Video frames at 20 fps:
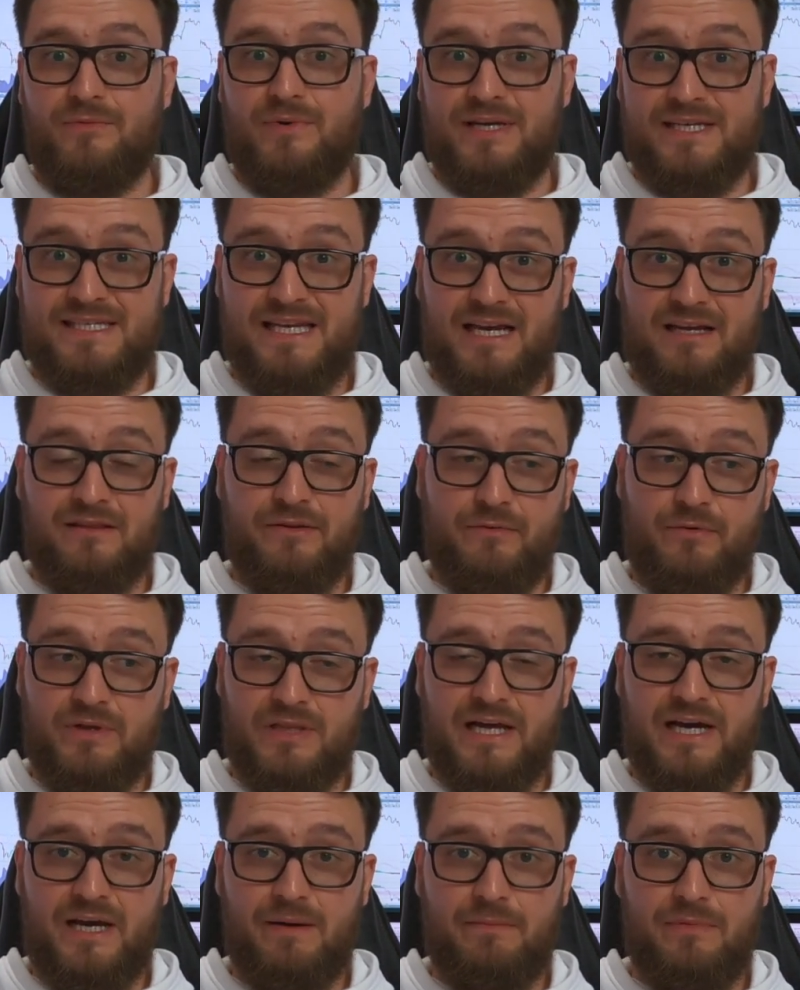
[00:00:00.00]
exactly
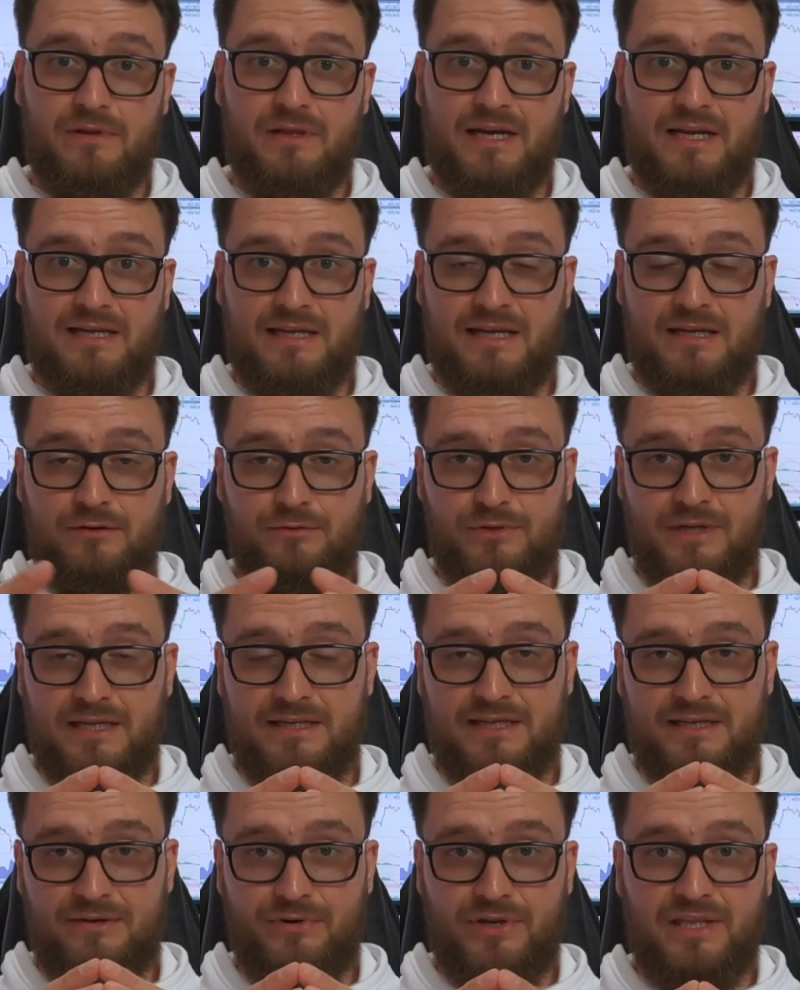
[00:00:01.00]
reliable and they do
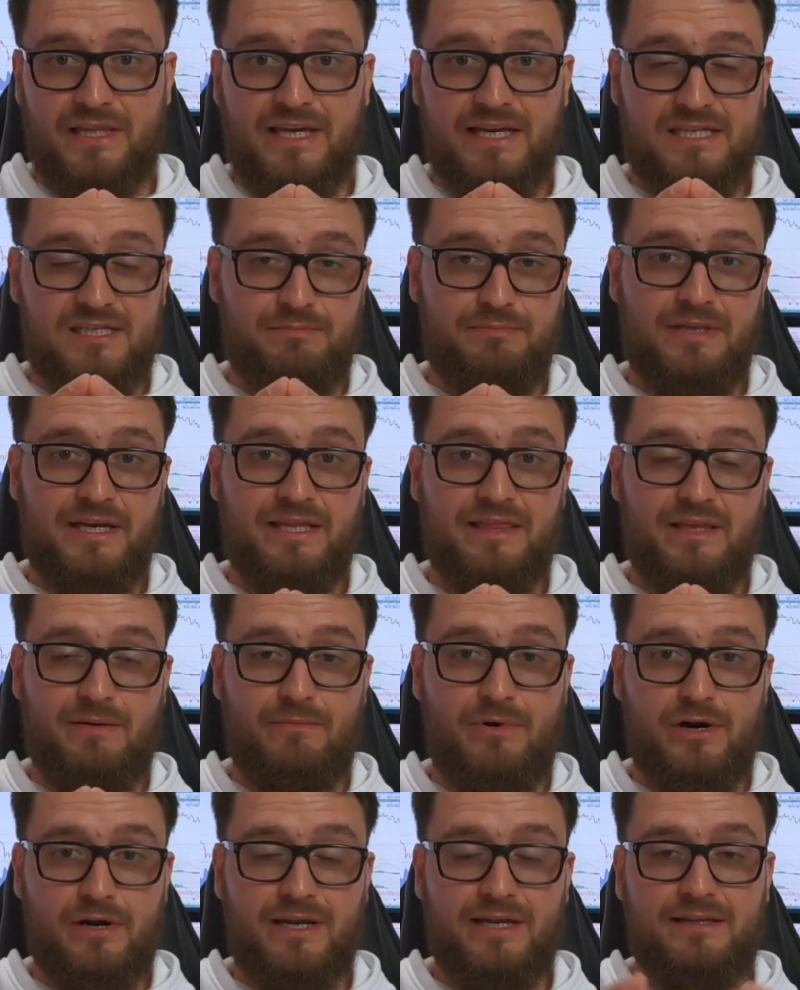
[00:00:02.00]
not really explain the
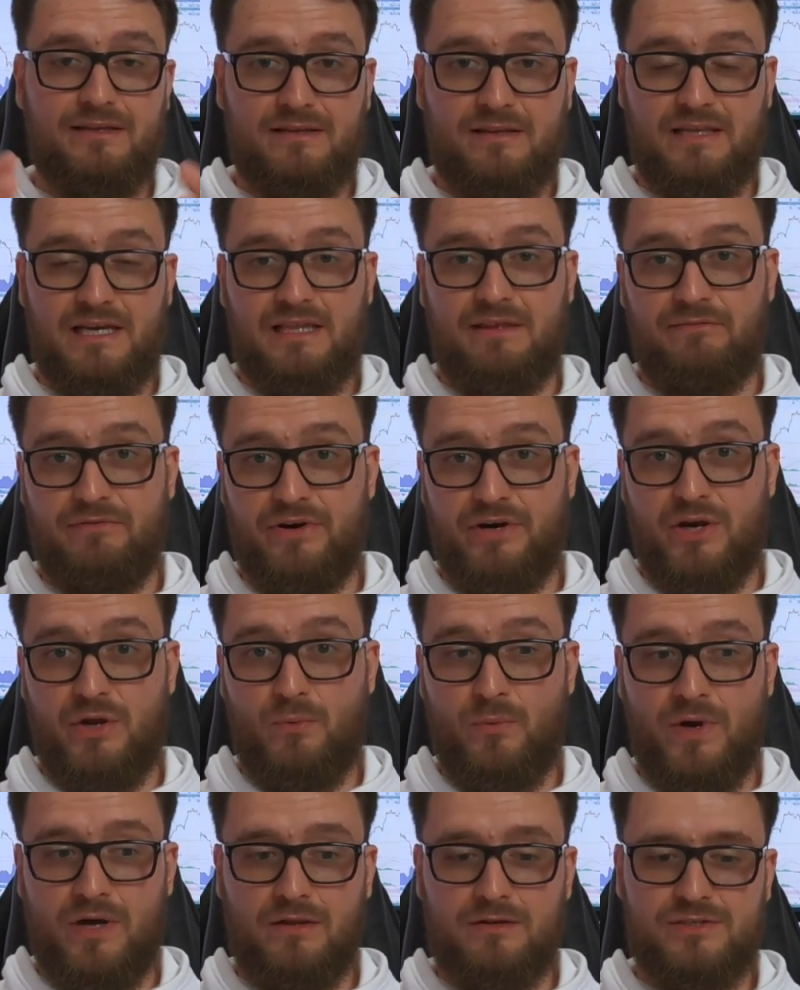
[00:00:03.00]
market that very
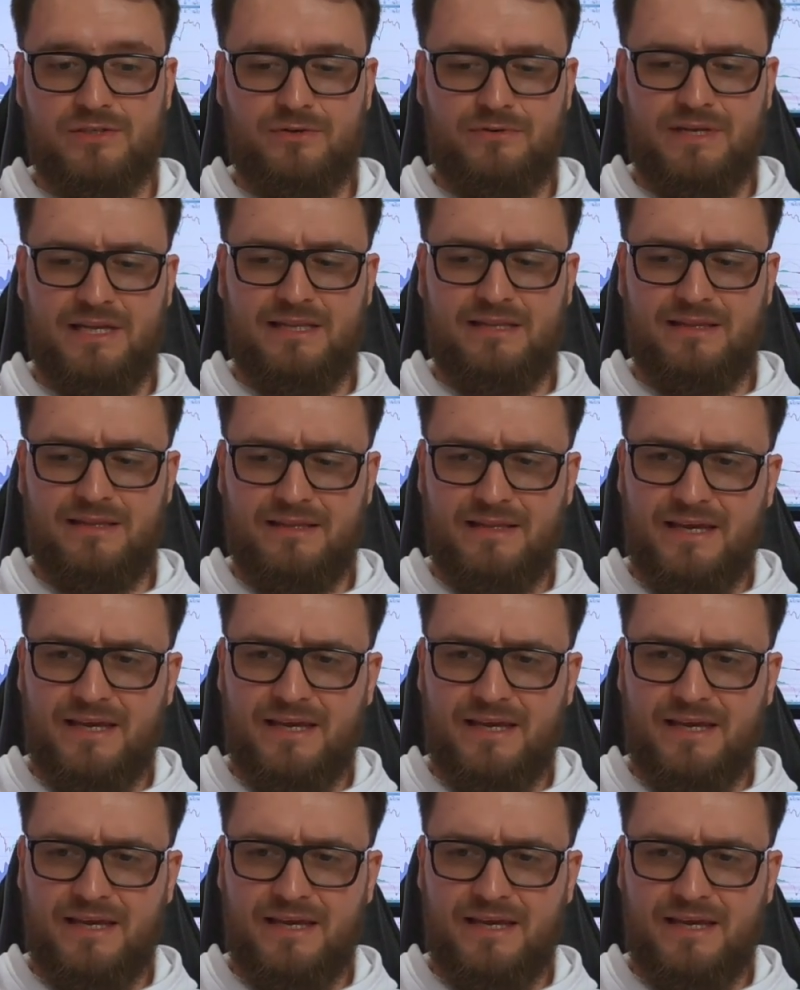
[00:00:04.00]
well, so that